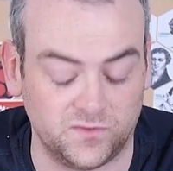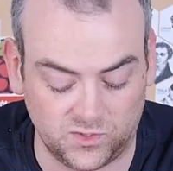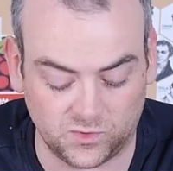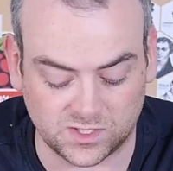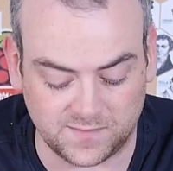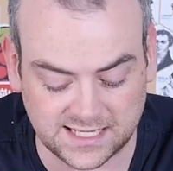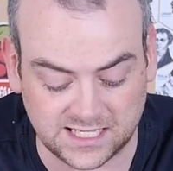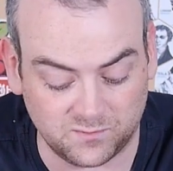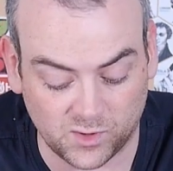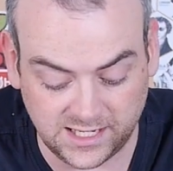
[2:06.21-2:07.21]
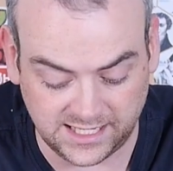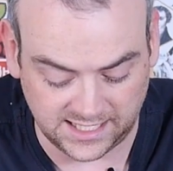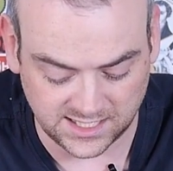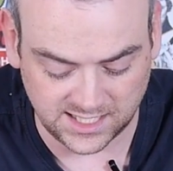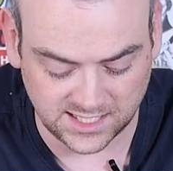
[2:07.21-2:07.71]
for the automatic
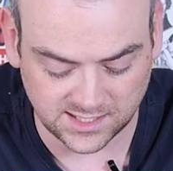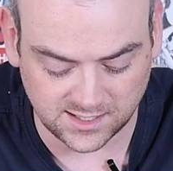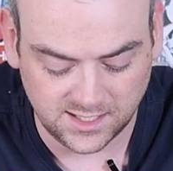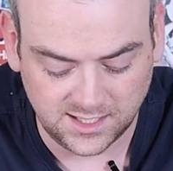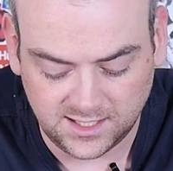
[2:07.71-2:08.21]
braking assist